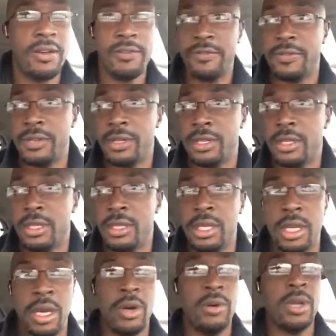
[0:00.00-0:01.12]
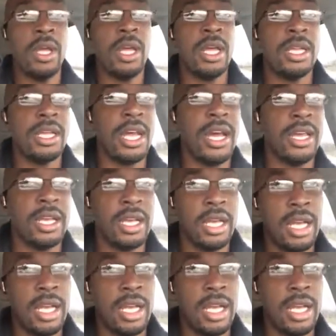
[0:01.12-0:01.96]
You know, like